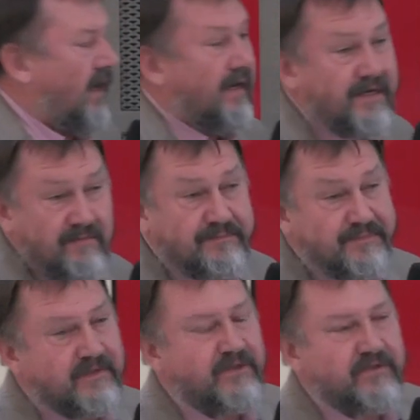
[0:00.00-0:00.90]
I
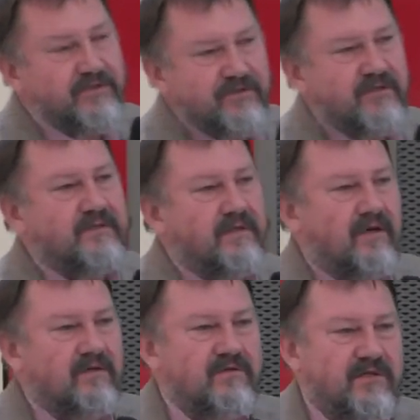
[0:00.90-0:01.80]
teach
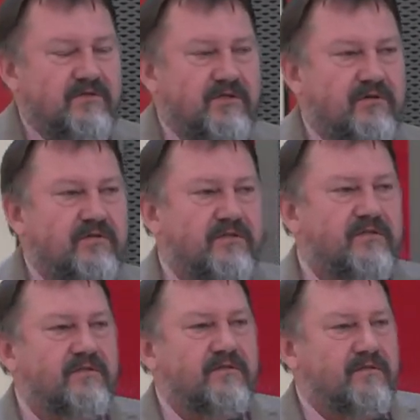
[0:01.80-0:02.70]
on such
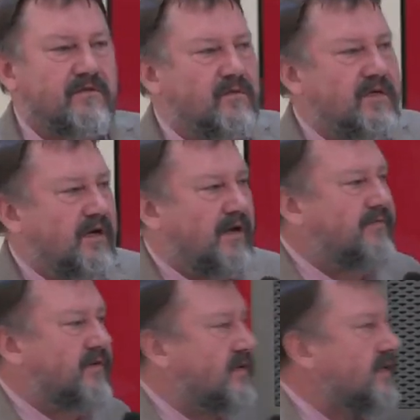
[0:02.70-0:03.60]
courses, so
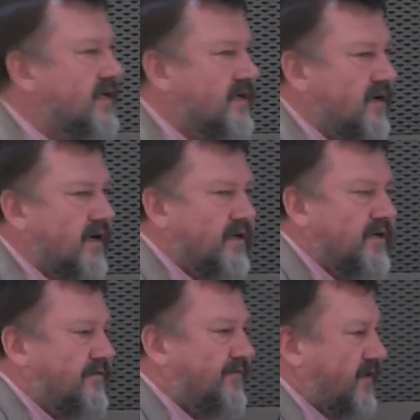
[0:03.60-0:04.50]
every year I
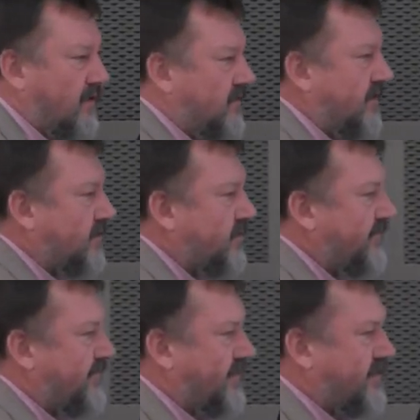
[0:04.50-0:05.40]
have contact
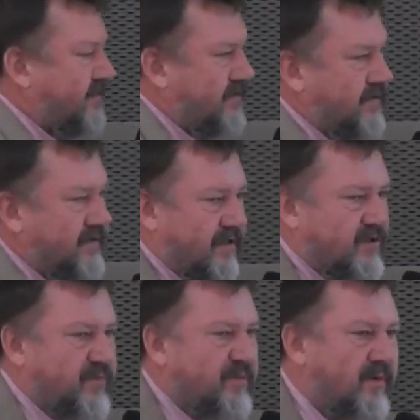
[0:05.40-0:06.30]
with
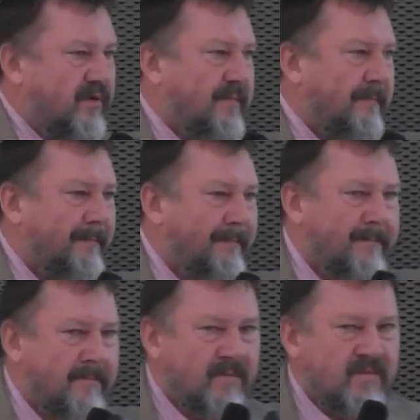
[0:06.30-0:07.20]
such people.
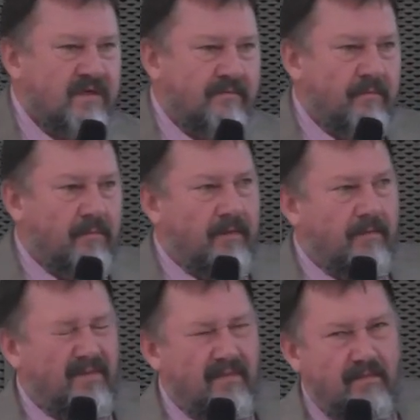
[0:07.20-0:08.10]

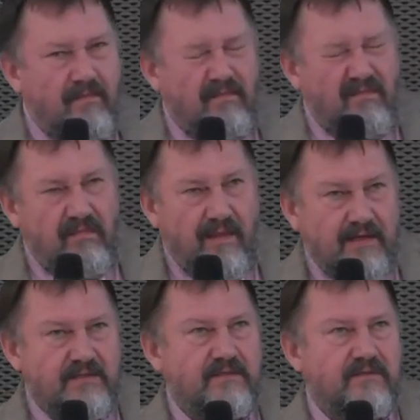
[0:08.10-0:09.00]

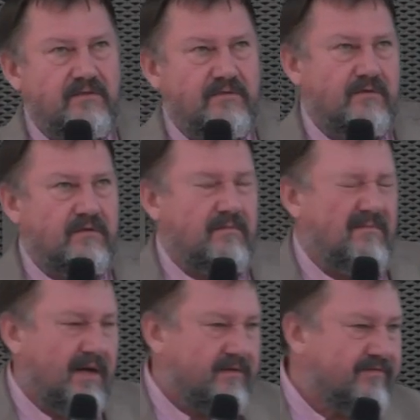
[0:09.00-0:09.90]
Next
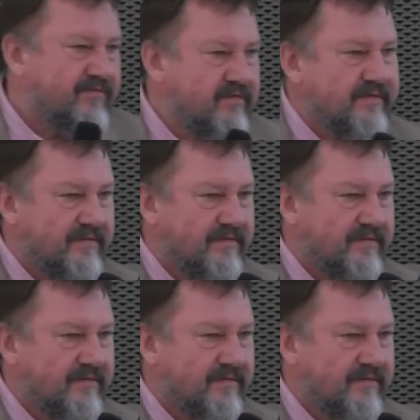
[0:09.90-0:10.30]
month,